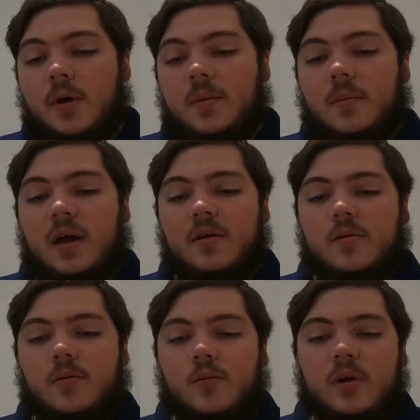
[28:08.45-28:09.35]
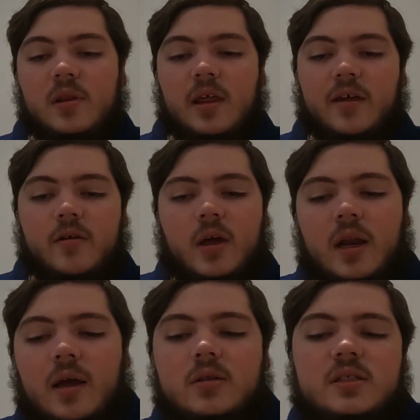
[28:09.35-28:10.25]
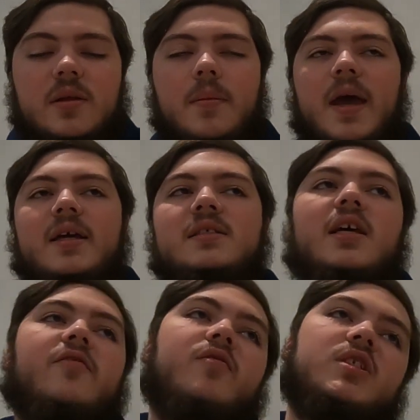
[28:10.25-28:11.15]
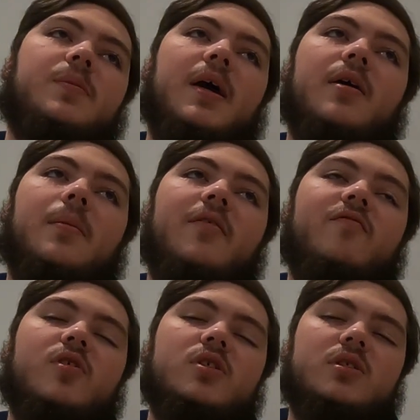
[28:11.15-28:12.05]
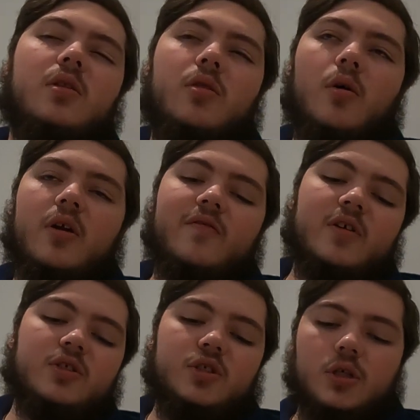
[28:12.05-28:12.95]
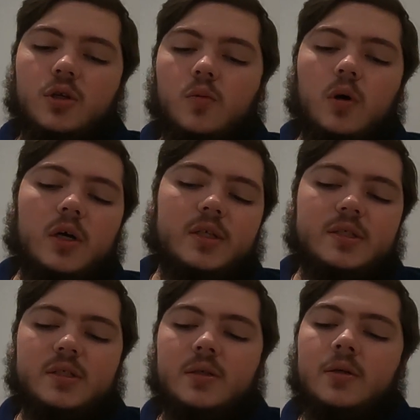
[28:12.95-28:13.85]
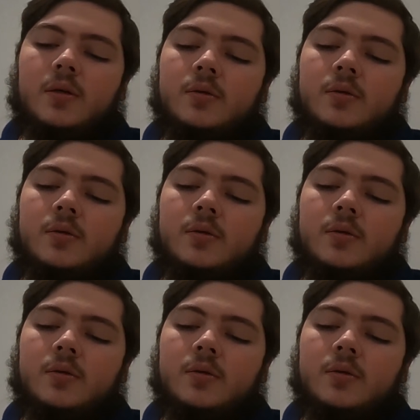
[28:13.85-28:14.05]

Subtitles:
But when they announced that MagSafe was back, my first thought of concern was,